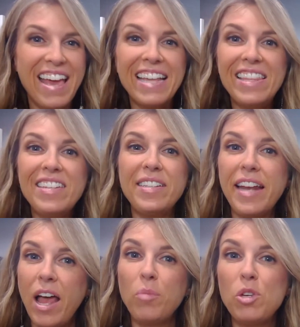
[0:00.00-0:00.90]
This can
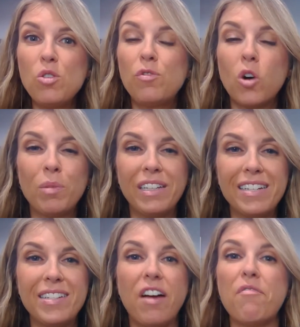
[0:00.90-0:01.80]
help you form a
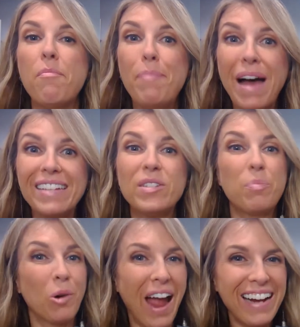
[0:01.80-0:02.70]
list of best
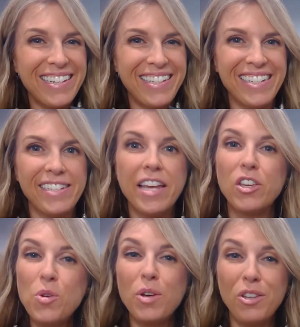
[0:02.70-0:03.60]
practices that
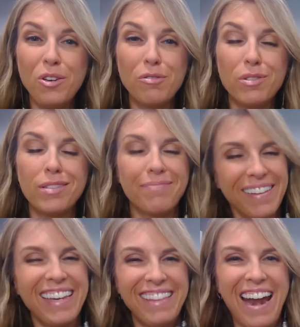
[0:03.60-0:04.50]
you can use
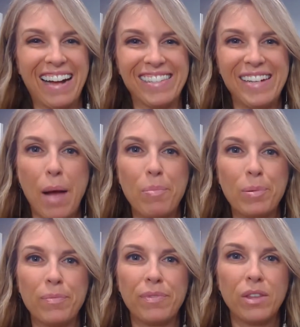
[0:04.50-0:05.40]
in the next step.
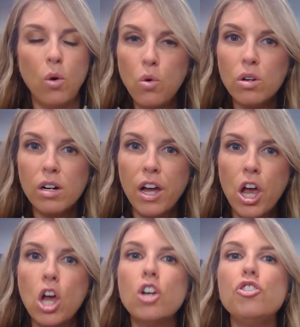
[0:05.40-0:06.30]
Or
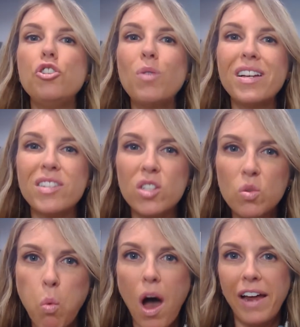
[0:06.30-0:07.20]
do a
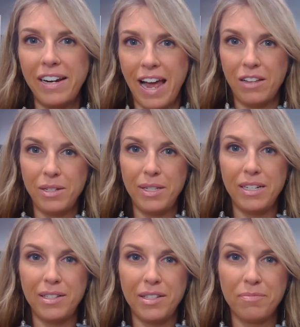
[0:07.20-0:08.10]
SWOT
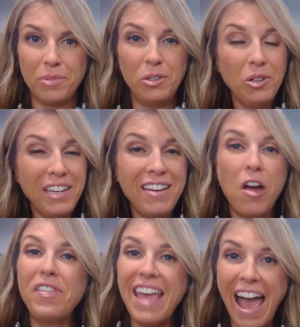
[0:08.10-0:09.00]
analysis. Looking on
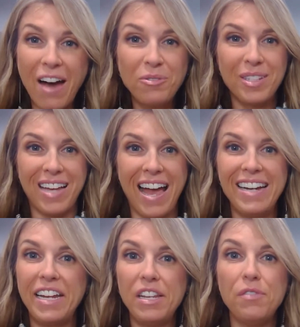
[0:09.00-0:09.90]
the outside
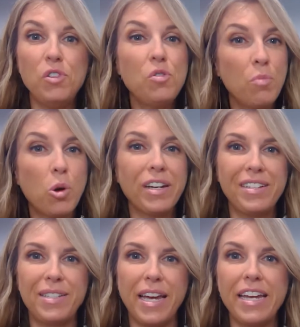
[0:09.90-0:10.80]
can give you more
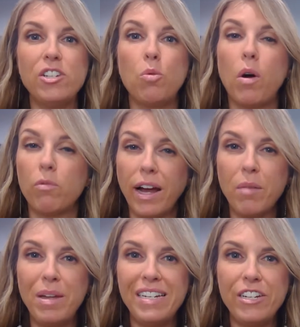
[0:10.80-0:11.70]
insight into what
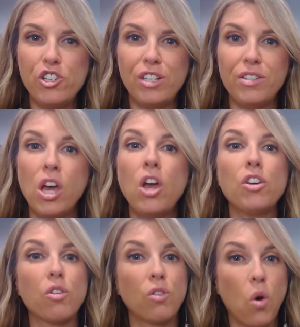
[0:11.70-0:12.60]
recommendations
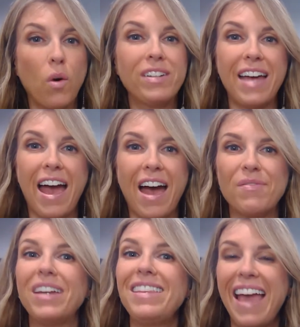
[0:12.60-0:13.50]
you're going to have
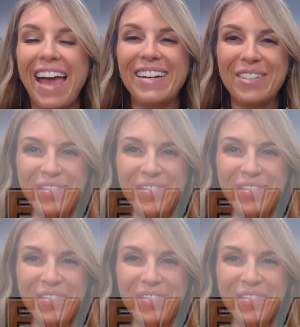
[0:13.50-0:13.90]
at the end of